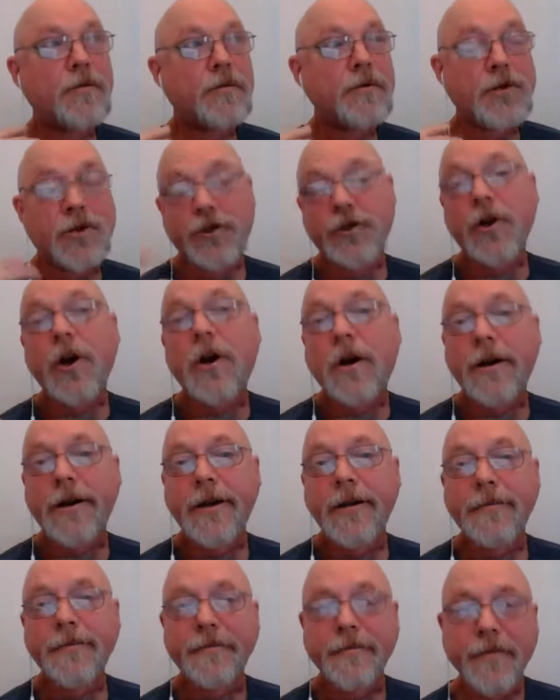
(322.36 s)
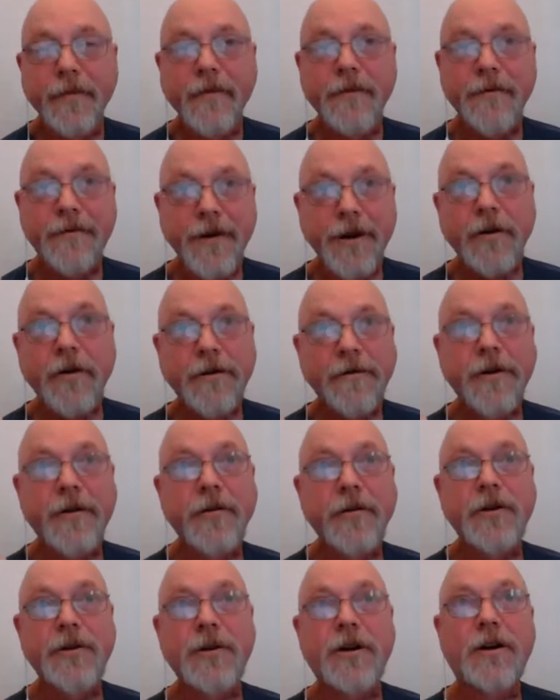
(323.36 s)
shocking, very,
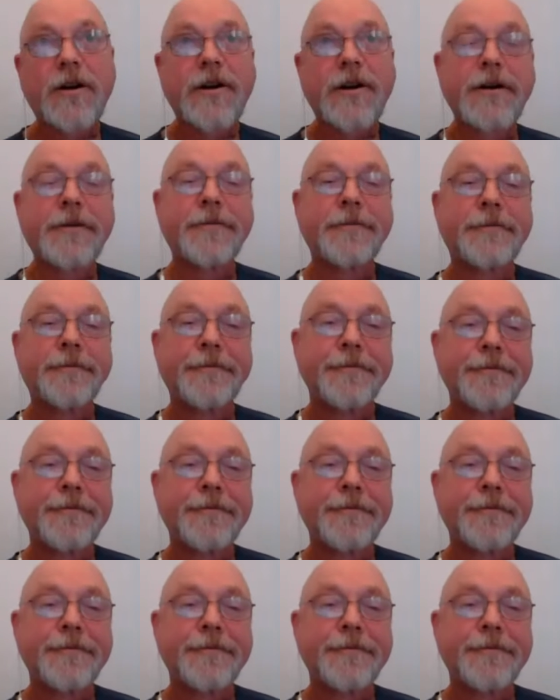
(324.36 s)
very shocking.